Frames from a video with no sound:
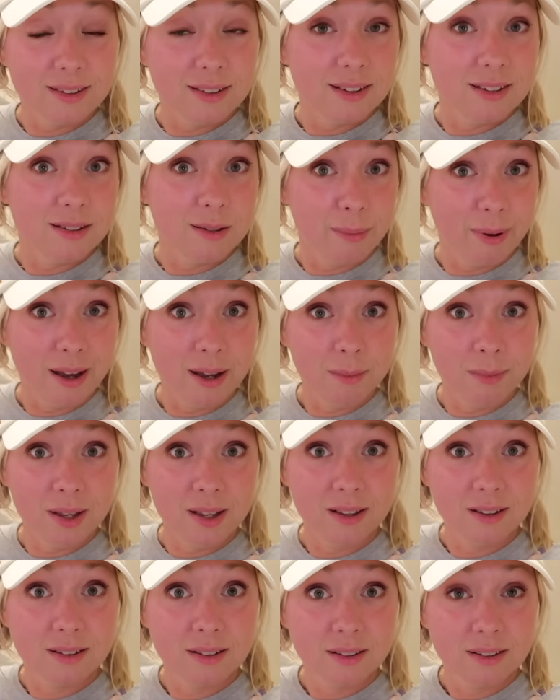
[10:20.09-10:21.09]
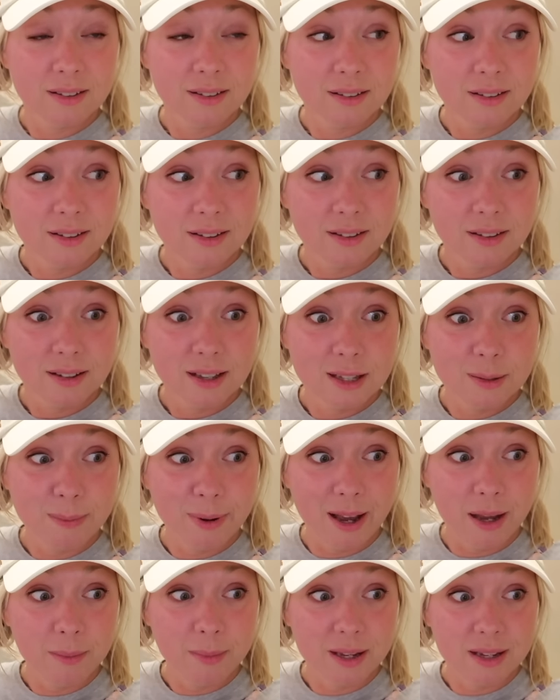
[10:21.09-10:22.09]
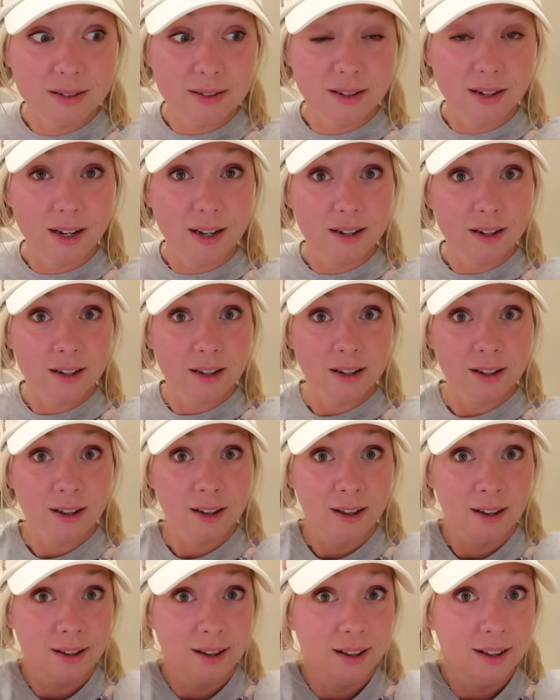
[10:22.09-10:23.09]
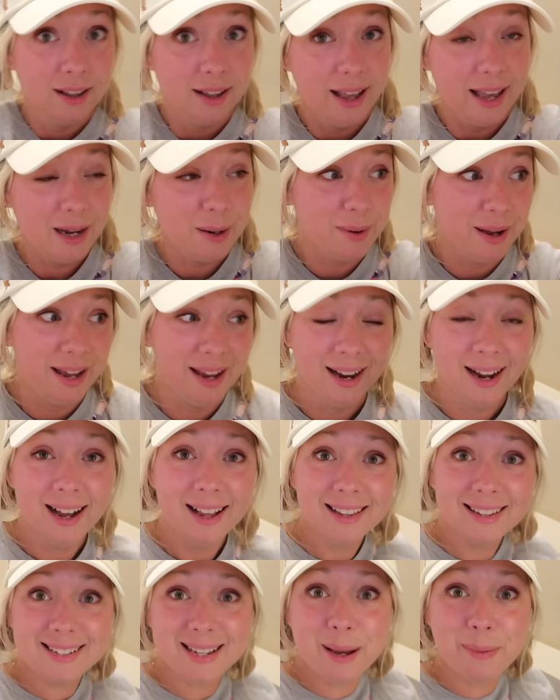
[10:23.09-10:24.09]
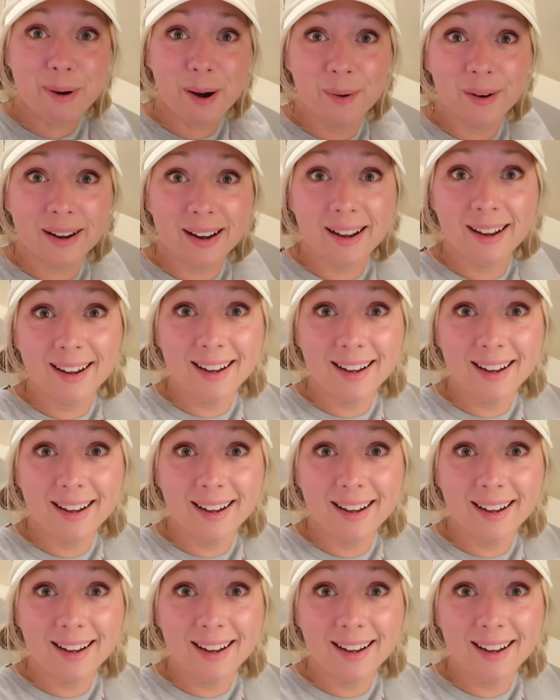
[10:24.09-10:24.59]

Is it behind me? It's behind me, isn't it? Anyway, let's keep going.